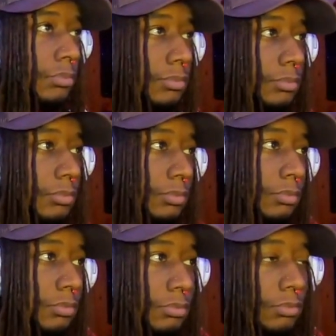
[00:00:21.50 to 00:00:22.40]

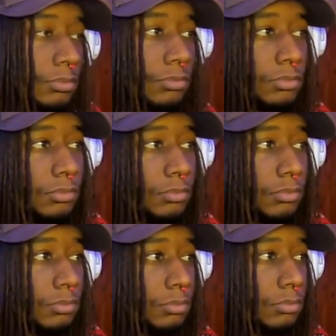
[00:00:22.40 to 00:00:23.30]

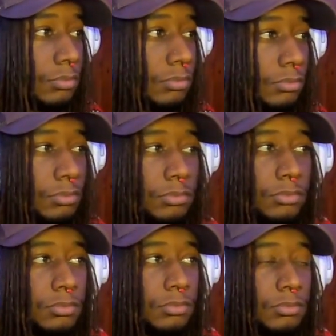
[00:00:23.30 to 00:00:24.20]

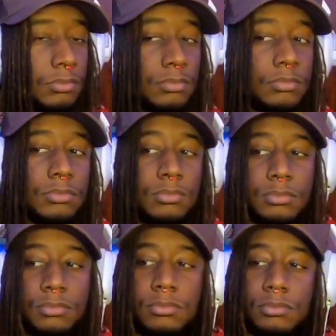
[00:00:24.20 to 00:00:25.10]

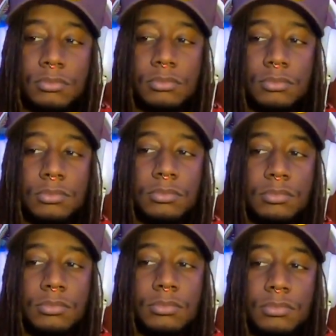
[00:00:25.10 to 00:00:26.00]

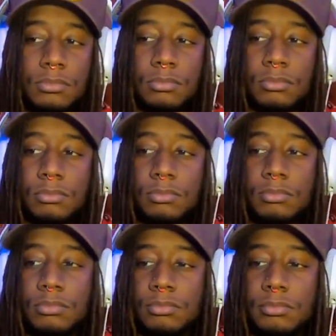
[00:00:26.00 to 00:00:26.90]

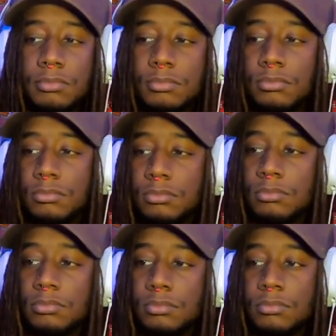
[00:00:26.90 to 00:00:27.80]

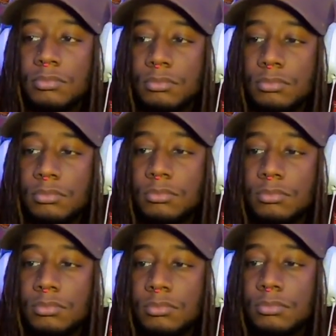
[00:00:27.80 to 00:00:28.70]

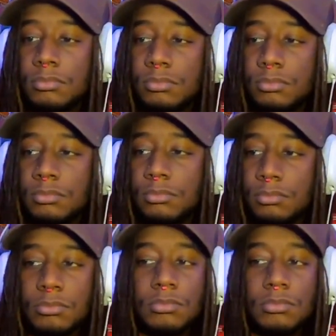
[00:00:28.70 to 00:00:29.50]
The person shown says nothing.